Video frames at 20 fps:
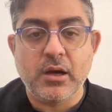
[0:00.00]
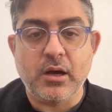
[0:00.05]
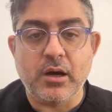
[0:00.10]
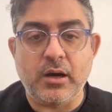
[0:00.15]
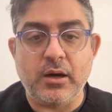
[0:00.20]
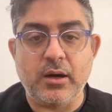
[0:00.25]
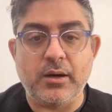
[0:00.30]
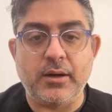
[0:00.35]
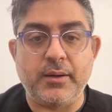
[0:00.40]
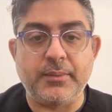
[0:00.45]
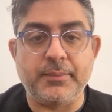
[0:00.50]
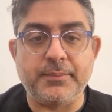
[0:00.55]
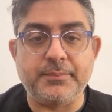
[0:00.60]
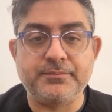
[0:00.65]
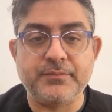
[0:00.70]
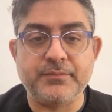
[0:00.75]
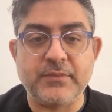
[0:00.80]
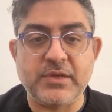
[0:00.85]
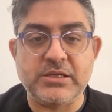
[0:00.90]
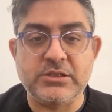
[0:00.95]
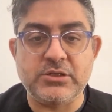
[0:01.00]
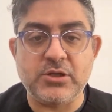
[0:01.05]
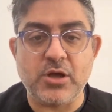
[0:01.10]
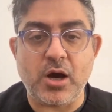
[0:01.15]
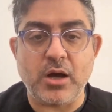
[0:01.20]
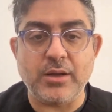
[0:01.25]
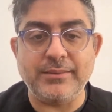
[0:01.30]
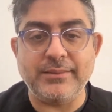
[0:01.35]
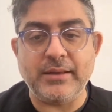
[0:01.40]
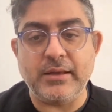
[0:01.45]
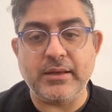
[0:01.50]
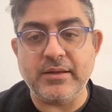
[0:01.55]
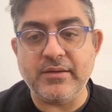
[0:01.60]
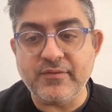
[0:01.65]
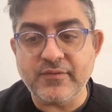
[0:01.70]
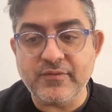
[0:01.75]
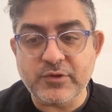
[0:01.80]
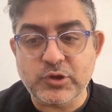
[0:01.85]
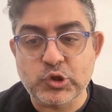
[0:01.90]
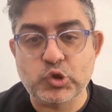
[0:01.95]
Um, it's not
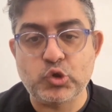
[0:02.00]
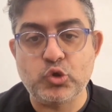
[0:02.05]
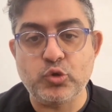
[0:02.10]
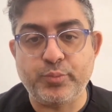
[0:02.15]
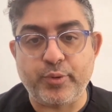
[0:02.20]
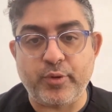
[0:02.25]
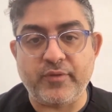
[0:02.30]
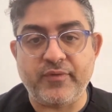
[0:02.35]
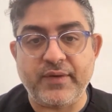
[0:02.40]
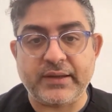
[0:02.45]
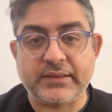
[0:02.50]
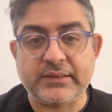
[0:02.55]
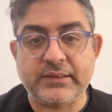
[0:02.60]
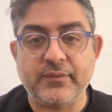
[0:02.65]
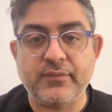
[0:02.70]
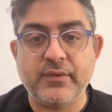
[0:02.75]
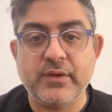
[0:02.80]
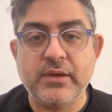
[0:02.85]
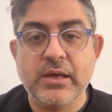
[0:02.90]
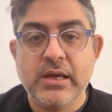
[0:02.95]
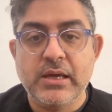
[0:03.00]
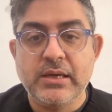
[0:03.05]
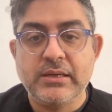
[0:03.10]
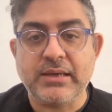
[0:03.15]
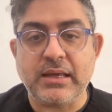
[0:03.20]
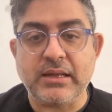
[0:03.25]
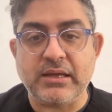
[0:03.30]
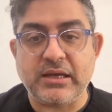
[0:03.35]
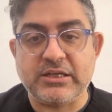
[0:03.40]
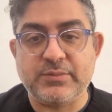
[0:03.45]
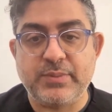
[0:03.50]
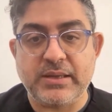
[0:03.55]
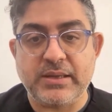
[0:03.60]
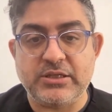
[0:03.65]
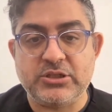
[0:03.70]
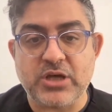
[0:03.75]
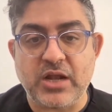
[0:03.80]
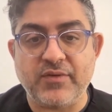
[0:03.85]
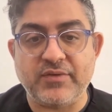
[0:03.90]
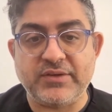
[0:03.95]
super effective. Can I explain
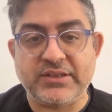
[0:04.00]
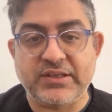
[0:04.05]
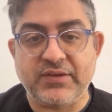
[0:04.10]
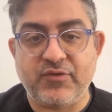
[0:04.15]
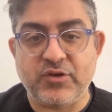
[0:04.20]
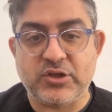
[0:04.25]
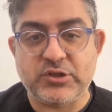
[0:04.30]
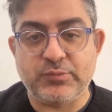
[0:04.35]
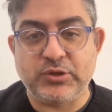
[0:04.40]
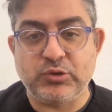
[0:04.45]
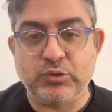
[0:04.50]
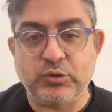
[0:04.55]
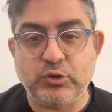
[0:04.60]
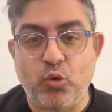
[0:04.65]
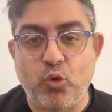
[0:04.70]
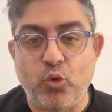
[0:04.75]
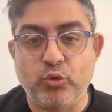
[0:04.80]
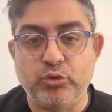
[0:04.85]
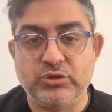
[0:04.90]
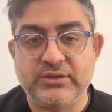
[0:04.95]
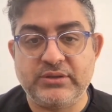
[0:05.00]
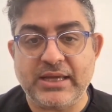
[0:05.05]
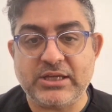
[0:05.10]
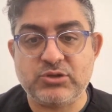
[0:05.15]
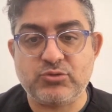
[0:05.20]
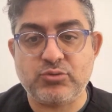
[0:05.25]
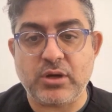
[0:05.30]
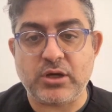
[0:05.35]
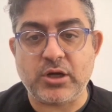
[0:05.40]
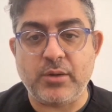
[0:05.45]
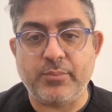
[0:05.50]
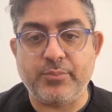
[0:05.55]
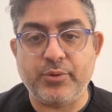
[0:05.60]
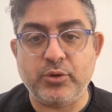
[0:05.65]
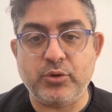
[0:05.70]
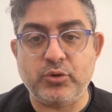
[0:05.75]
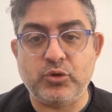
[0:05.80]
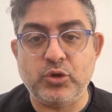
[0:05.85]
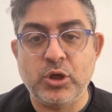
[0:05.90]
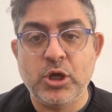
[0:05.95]
the side effect difference between oral testosterone
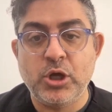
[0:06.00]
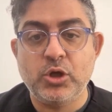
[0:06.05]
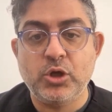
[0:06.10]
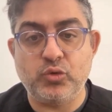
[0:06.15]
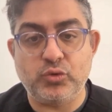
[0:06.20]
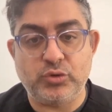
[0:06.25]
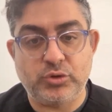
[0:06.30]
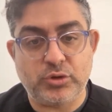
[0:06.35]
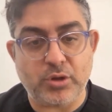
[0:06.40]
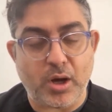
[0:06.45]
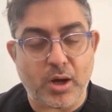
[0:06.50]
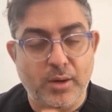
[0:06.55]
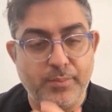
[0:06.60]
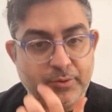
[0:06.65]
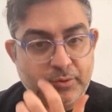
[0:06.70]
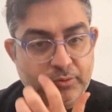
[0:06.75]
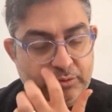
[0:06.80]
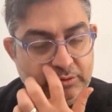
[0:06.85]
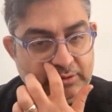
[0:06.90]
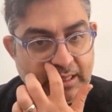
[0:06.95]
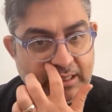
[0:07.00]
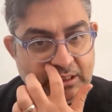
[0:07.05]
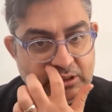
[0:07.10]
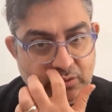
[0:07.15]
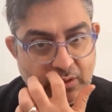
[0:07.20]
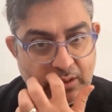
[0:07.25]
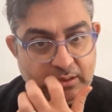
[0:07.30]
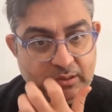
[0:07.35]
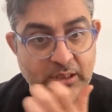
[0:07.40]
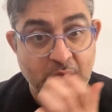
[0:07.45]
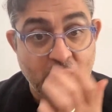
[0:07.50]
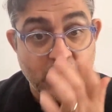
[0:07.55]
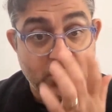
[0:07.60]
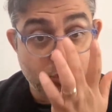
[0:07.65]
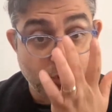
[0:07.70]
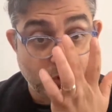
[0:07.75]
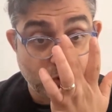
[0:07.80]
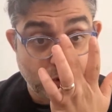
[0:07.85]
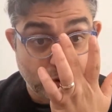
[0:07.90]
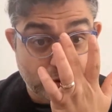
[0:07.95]
compared to topical testosterone?
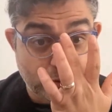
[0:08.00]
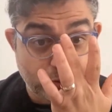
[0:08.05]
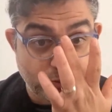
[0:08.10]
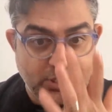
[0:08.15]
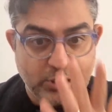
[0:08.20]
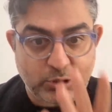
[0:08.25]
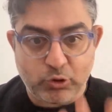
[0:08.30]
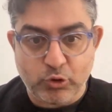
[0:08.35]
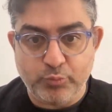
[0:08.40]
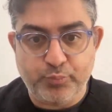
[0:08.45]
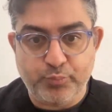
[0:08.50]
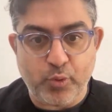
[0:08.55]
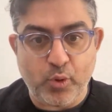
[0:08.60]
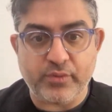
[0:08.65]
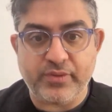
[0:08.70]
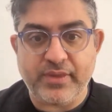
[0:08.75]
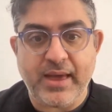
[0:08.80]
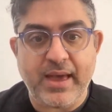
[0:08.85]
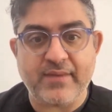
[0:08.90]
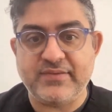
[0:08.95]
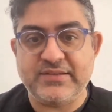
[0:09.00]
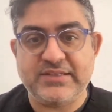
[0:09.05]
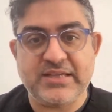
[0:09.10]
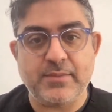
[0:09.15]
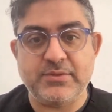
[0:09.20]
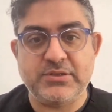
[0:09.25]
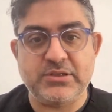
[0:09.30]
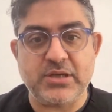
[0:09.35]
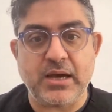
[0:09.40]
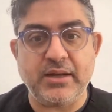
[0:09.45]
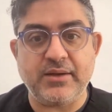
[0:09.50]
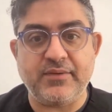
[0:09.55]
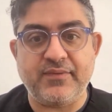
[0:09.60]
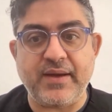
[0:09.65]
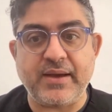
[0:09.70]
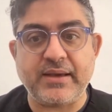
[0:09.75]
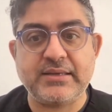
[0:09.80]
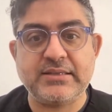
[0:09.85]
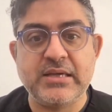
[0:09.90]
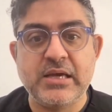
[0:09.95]
So look, they could both have same side
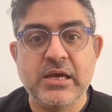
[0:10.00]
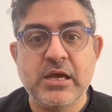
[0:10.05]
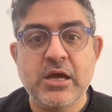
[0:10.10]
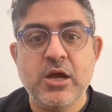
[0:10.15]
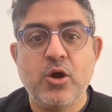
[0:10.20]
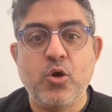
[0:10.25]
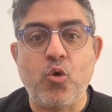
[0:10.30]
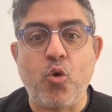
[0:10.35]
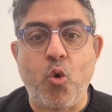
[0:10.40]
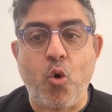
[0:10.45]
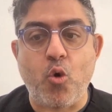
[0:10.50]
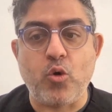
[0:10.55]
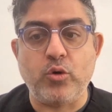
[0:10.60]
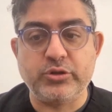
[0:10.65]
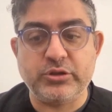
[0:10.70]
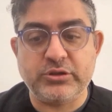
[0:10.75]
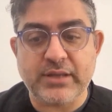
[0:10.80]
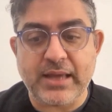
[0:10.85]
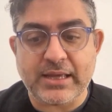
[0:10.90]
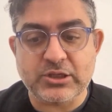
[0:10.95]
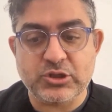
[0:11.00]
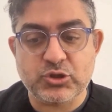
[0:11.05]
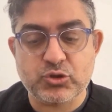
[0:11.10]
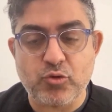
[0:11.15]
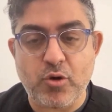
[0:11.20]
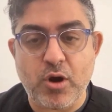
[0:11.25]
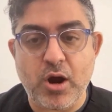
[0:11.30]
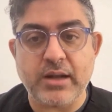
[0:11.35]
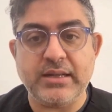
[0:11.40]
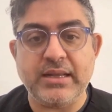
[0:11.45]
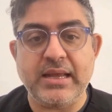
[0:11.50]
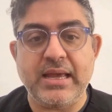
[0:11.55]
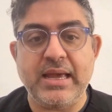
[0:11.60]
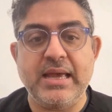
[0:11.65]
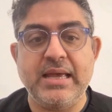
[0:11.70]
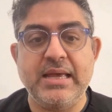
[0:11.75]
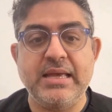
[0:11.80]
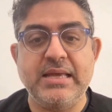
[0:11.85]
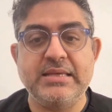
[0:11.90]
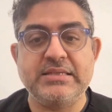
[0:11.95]
effects, Oral dutasteride
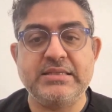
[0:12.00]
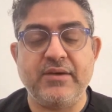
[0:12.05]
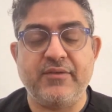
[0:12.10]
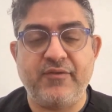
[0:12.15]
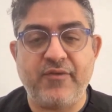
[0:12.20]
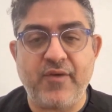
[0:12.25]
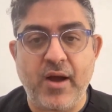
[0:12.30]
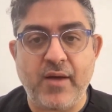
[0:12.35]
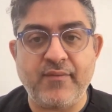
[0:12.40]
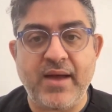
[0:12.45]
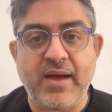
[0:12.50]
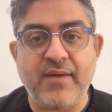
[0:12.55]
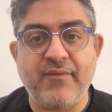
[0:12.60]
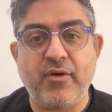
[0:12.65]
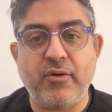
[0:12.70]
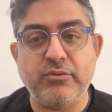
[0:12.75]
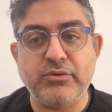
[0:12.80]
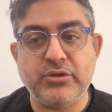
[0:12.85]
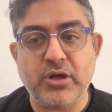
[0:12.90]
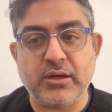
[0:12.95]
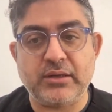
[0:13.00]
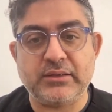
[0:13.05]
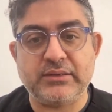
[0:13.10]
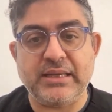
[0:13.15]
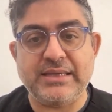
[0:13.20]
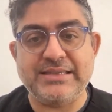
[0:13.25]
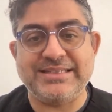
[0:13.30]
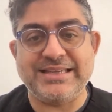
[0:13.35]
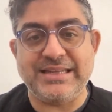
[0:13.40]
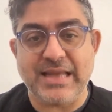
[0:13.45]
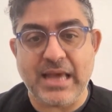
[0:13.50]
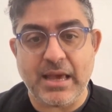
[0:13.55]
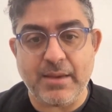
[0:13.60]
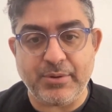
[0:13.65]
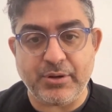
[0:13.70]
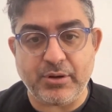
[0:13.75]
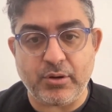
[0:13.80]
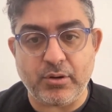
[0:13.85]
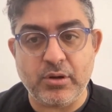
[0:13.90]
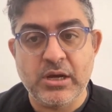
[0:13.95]
is a 5-alpha reductase
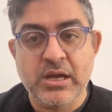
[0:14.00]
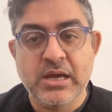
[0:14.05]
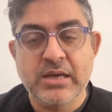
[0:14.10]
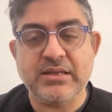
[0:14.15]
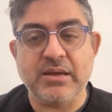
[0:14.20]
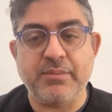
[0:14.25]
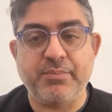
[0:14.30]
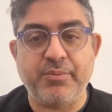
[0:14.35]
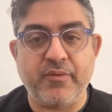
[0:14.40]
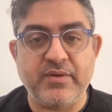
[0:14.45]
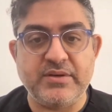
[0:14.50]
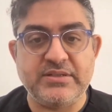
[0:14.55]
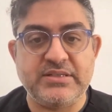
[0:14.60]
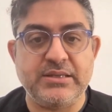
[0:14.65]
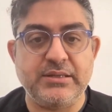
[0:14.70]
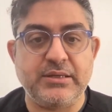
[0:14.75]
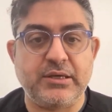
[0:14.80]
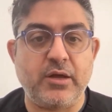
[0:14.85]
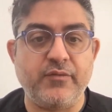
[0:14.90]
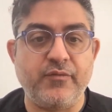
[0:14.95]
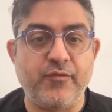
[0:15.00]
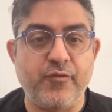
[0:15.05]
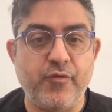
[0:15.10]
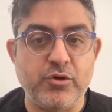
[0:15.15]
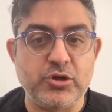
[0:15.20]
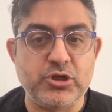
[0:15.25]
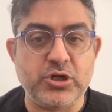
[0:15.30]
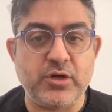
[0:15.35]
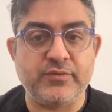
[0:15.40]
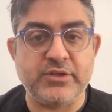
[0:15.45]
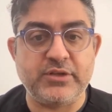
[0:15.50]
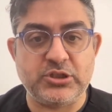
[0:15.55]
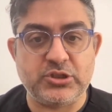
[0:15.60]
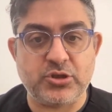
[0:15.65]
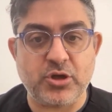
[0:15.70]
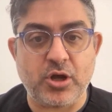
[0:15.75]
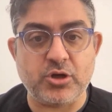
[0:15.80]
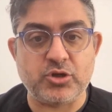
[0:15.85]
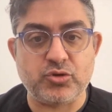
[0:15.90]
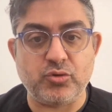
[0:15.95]
inhibitor that prevents the conversion of
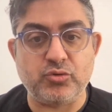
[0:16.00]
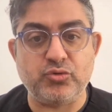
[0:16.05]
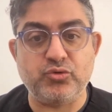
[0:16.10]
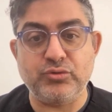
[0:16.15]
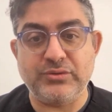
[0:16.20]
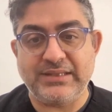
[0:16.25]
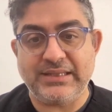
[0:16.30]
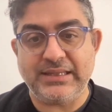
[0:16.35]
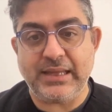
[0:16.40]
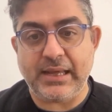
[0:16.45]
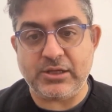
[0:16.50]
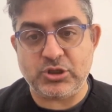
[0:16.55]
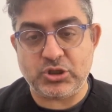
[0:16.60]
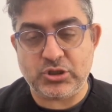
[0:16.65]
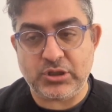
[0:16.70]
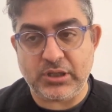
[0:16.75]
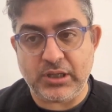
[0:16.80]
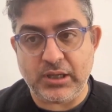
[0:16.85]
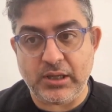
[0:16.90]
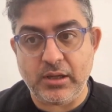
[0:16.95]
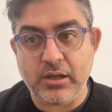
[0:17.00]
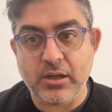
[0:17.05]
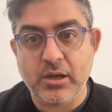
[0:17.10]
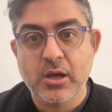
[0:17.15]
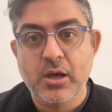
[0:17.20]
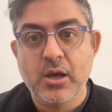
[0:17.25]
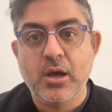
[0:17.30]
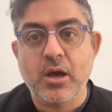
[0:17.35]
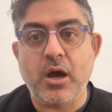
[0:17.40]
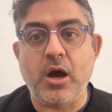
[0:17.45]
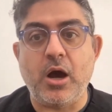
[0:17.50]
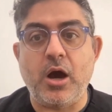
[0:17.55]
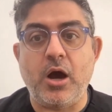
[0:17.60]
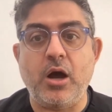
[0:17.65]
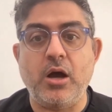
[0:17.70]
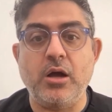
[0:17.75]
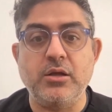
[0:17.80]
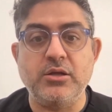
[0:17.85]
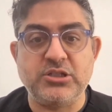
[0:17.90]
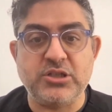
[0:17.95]
testosterone to DHT.
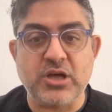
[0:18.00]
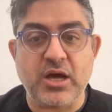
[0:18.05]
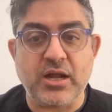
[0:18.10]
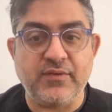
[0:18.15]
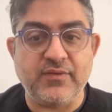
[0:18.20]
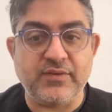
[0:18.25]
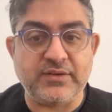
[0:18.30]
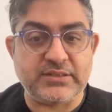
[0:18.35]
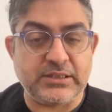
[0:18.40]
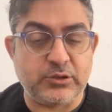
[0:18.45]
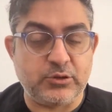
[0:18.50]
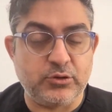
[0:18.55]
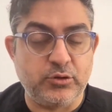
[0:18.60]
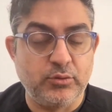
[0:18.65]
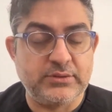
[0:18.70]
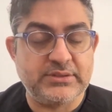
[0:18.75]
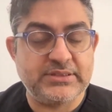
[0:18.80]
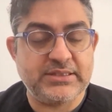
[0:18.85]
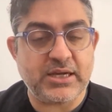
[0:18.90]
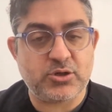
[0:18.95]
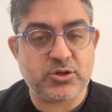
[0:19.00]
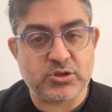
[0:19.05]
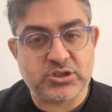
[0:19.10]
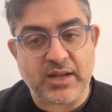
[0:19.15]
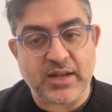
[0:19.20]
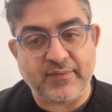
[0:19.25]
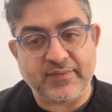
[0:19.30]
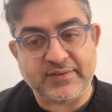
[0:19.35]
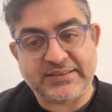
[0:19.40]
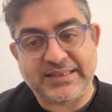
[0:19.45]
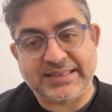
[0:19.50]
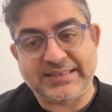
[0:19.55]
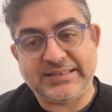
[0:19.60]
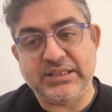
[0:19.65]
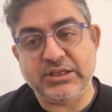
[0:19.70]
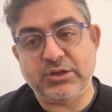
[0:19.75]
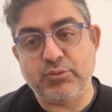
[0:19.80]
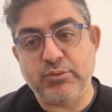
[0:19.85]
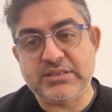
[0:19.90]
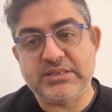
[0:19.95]
Uh, side effects include sexual side effects like
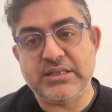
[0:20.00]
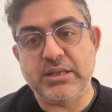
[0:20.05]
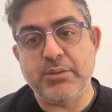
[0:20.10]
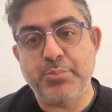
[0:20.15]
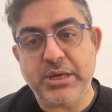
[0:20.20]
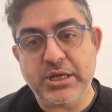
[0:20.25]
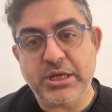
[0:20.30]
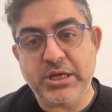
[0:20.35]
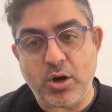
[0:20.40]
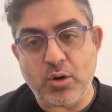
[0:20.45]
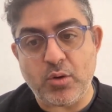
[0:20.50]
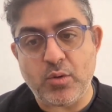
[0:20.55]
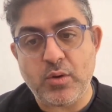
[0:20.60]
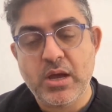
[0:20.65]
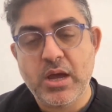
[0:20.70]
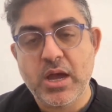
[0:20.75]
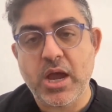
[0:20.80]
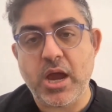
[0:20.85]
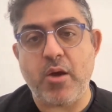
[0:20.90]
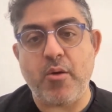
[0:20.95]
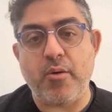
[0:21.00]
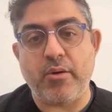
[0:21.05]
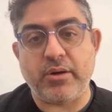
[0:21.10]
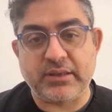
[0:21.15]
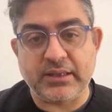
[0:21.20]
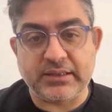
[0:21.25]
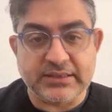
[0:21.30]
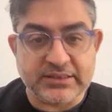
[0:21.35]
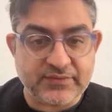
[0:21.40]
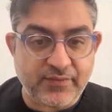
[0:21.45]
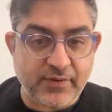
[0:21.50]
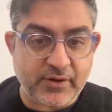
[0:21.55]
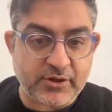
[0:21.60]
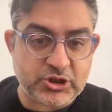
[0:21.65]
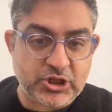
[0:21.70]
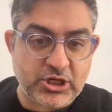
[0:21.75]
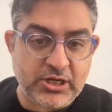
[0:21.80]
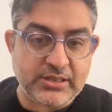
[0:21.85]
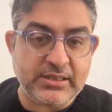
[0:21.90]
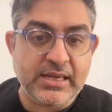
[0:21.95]
decreased libido, erectile
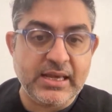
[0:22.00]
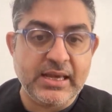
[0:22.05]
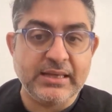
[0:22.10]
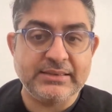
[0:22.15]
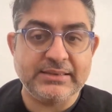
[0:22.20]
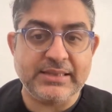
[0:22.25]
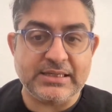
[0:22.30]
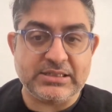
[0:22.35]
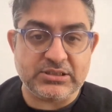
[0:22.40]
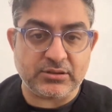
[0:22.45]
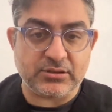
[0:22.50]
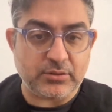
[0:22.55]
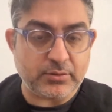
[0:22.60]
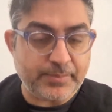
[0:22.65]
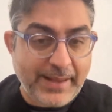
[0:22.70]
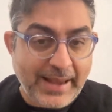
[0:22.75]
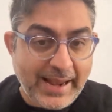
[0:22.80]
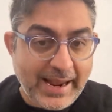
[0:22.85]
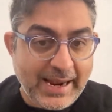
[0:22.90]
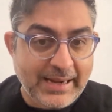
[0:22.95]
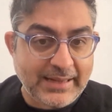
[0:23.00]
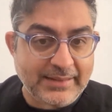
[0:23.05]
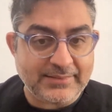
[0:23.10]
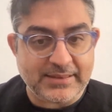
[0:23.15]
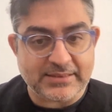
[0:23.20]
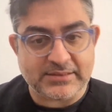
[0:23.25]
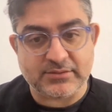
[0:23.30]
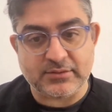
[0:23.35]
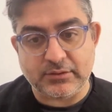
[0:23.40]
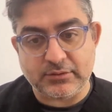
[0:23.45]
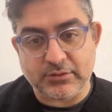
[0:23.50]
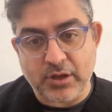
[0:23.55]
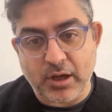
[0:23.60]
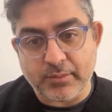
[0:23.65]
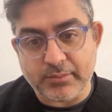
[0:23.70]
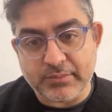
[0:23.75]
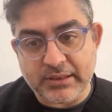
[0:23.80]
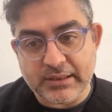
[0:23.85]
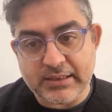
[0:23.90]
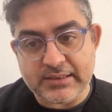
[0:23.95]
dysfunction, testicular pain, testicular
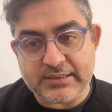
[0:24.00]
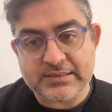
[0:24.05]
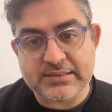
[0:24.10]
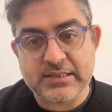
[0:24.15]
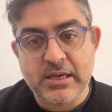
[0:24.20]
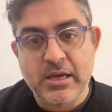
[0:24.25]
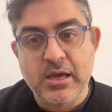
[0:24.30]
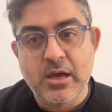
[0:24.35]
numbness,